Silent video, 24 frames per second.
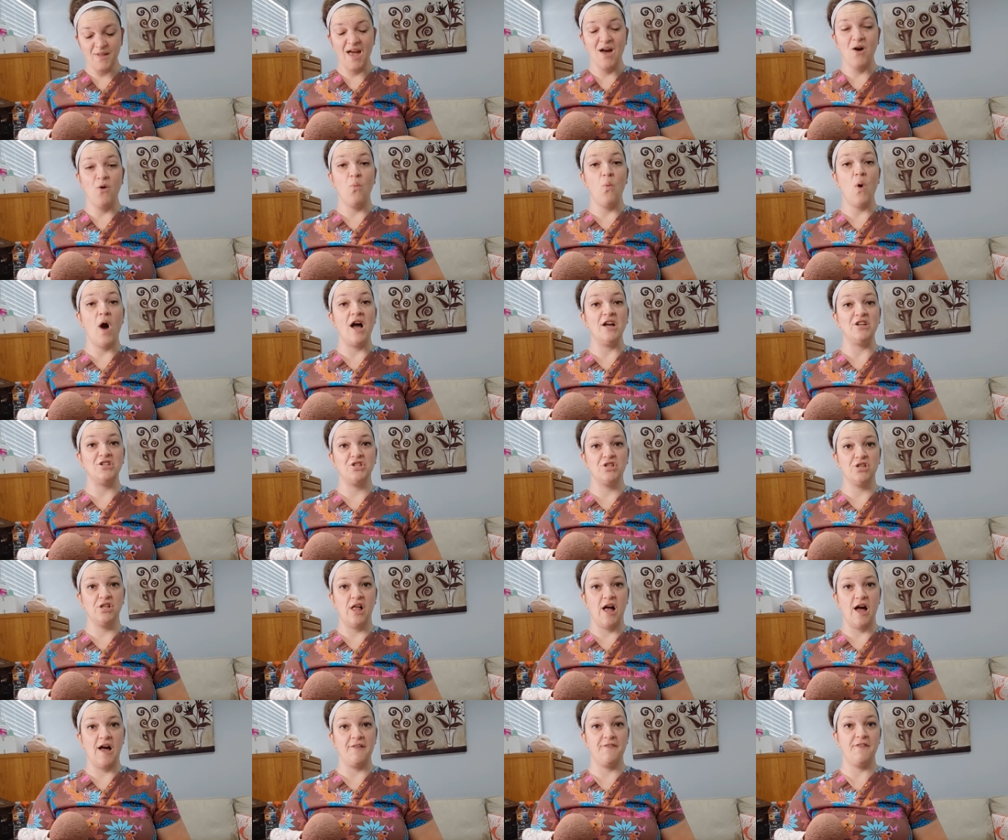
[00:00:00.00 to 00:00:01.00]
a
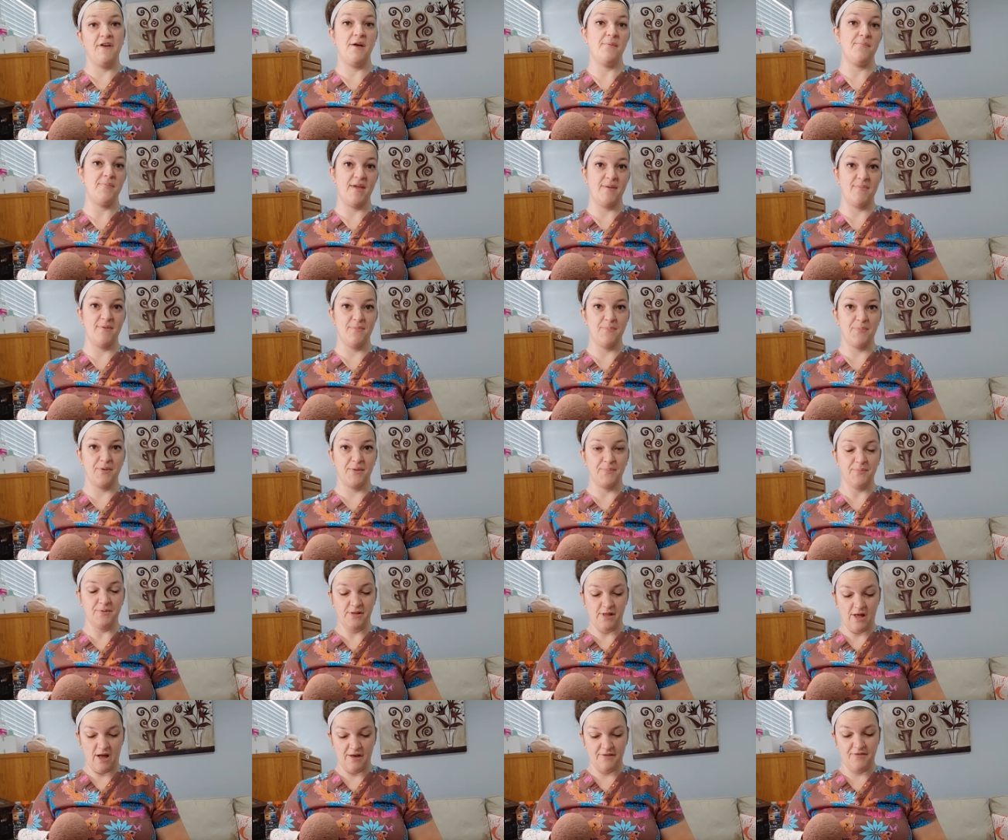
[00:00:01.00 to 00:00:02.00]
washcloth, a baby burp
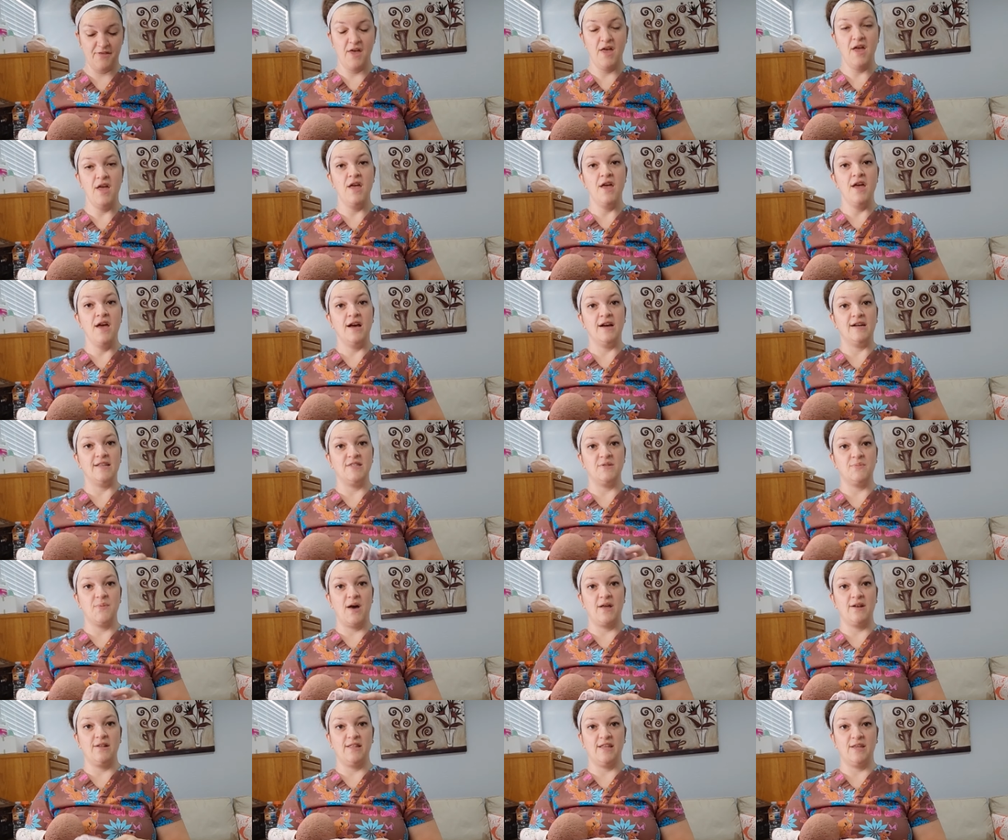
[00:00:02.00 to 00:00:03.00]
cloth, a
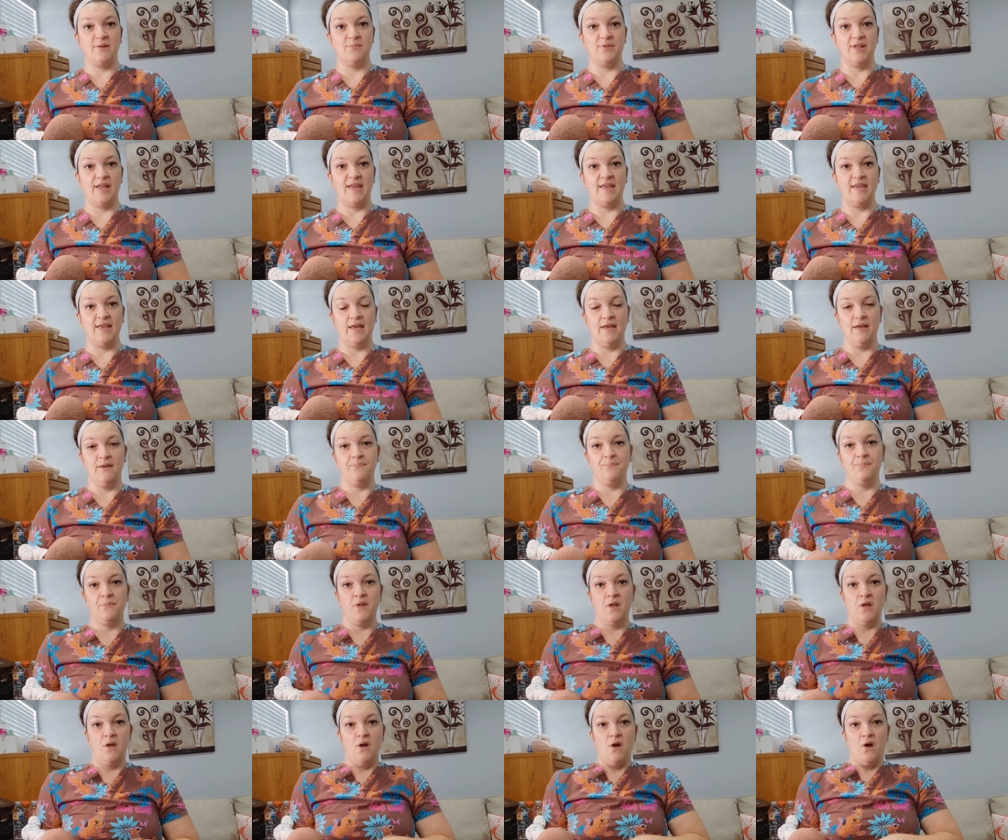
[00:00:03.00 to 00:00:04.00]
swaddling blanket,
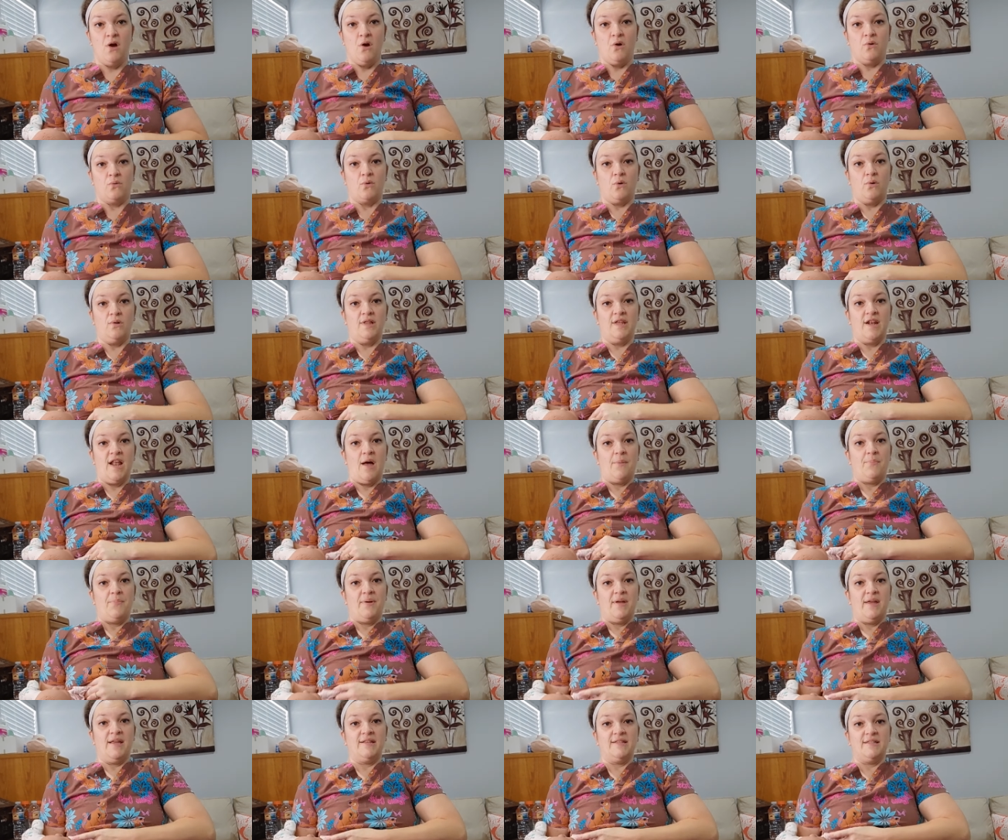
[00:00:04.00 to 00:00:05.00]
roll it
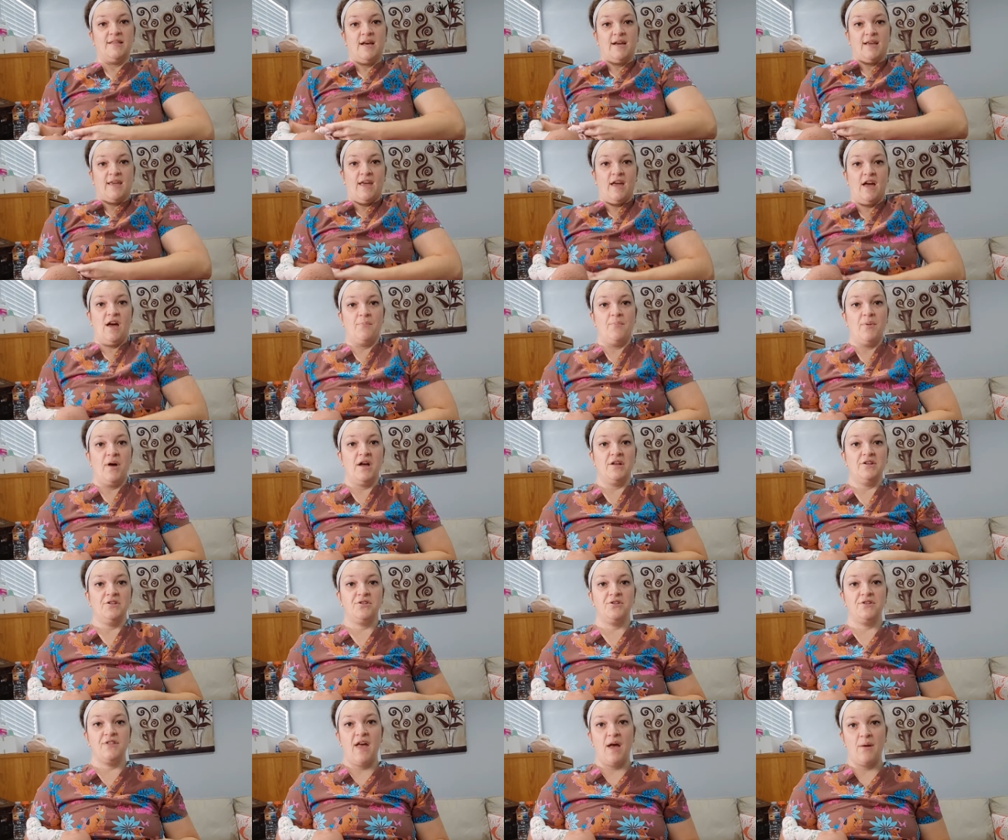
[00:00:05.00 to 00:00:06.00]
up and tuck it up
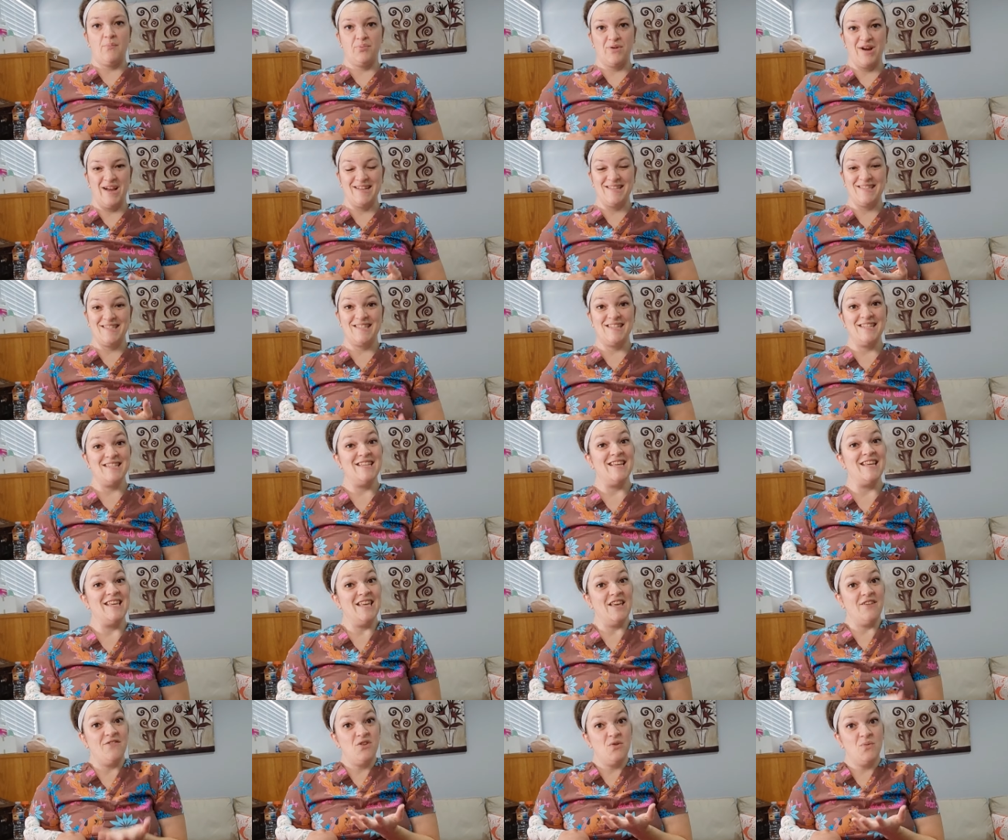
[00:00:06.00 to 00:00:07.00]
under that breast to
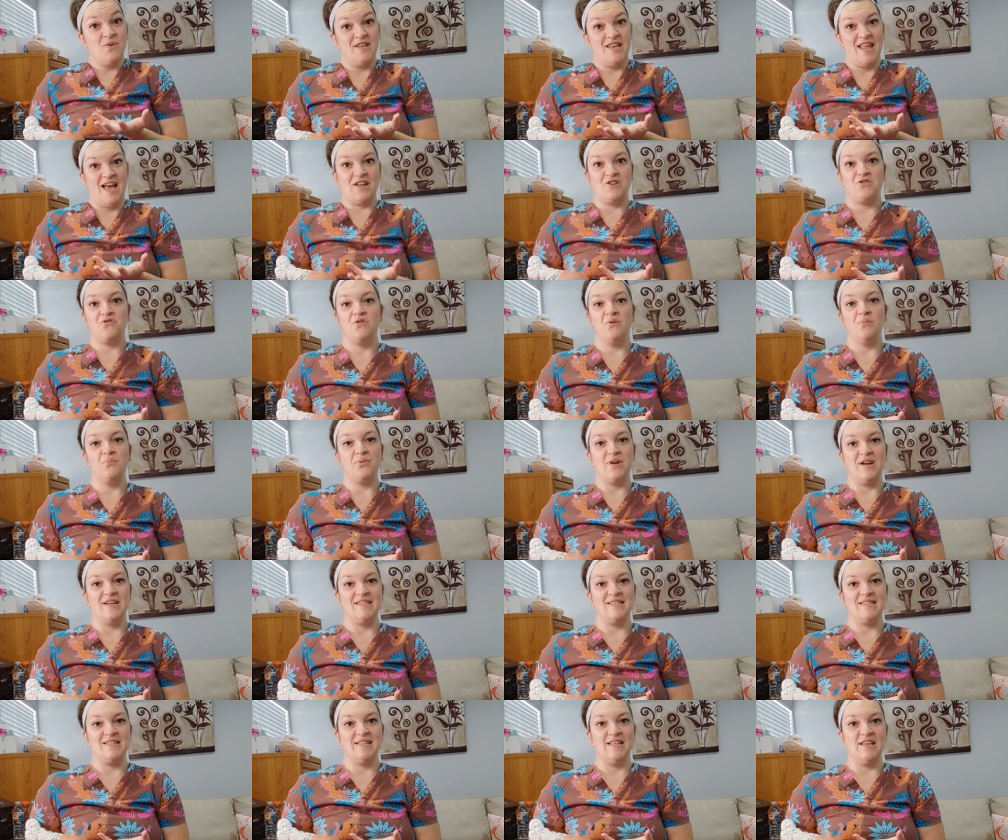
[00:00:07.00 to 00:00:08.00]
give you a natural
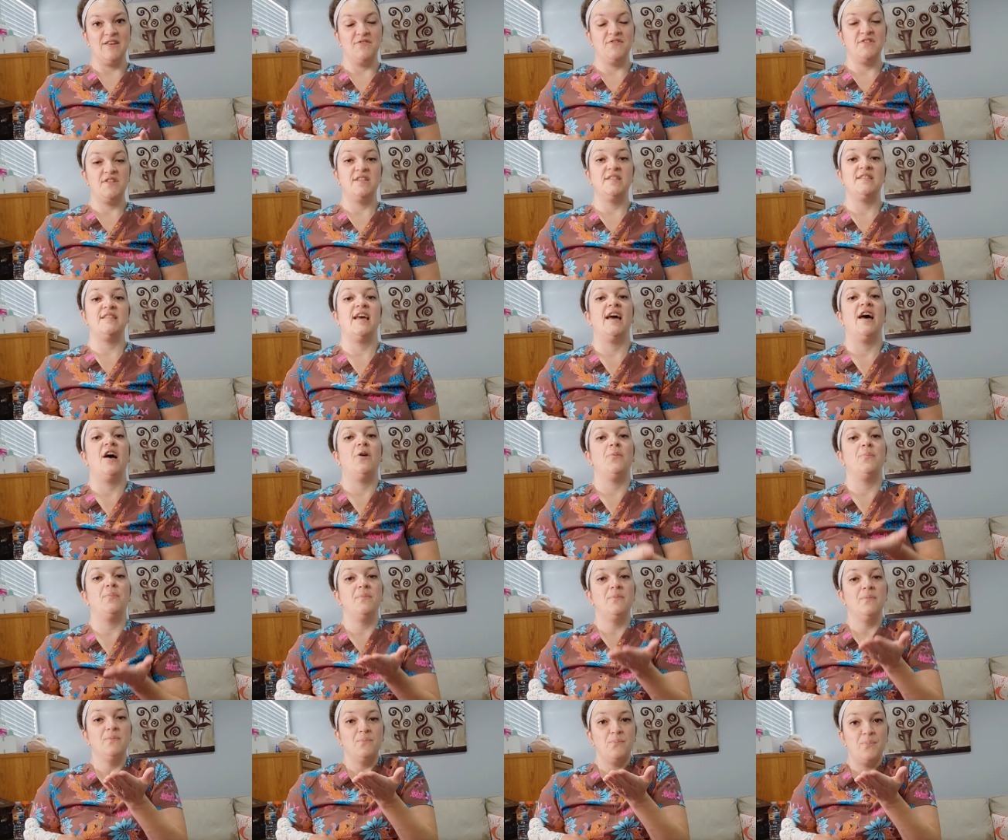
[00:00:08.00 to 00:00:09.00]
breast lift to
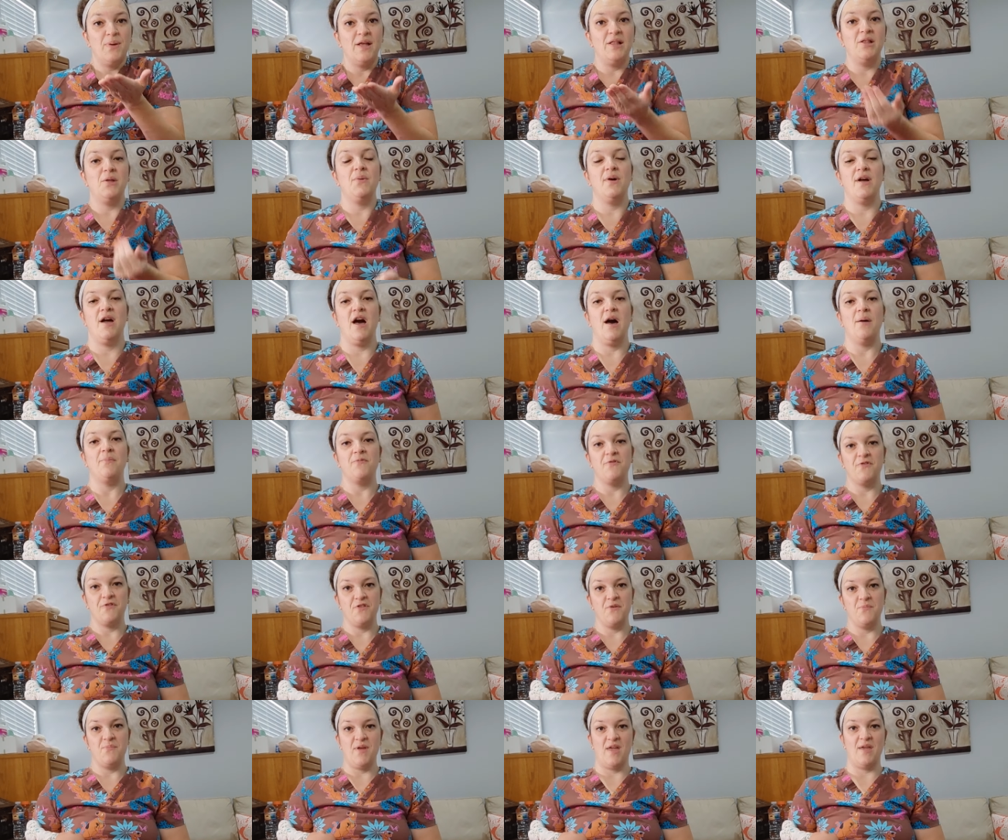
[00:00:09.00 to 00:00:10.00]
help pillow it up
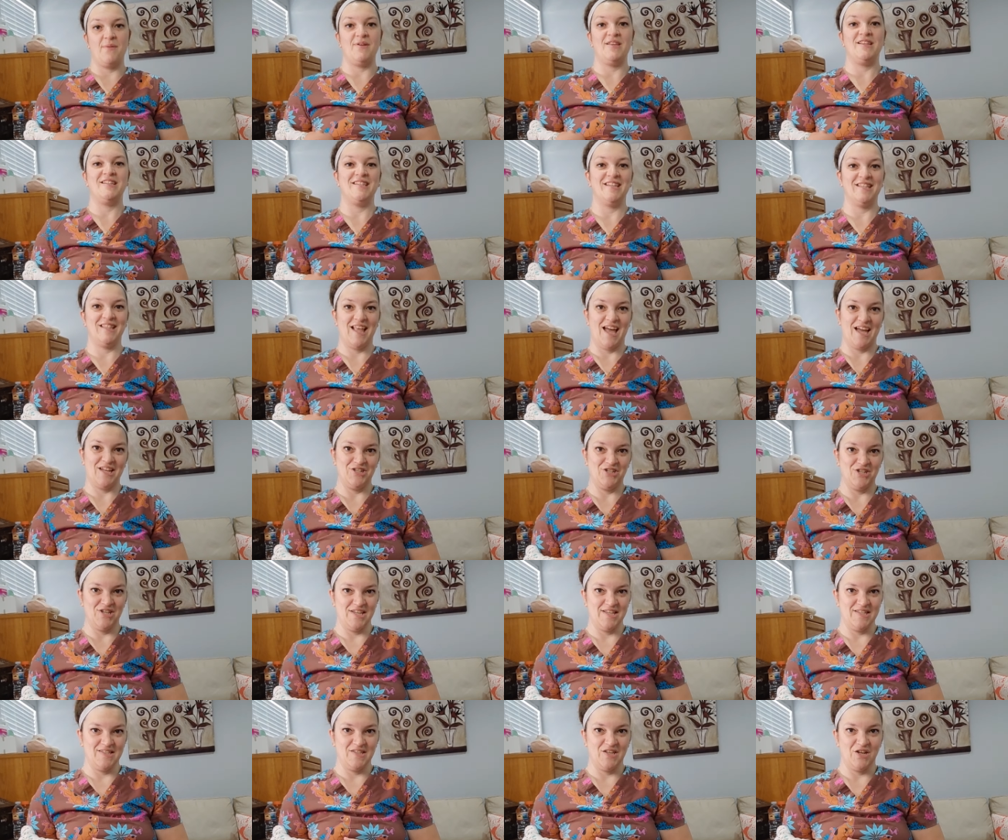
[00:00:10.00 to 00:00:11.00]
for the baby to latch
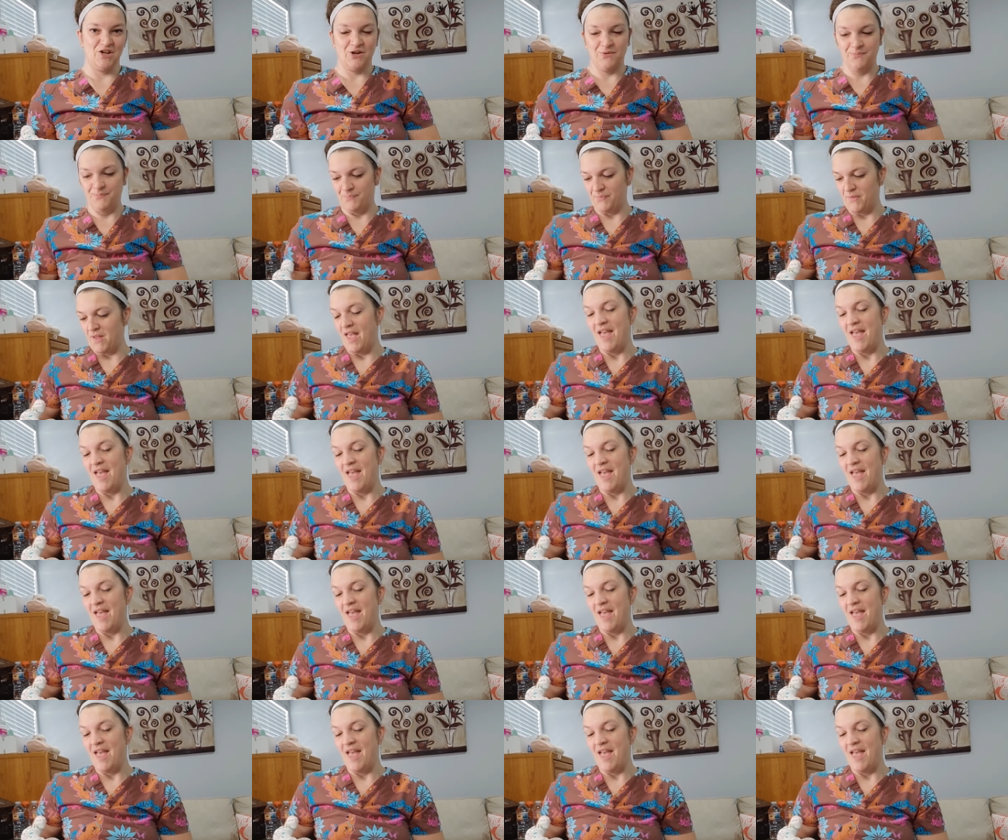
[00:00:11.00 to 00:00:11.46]
easier.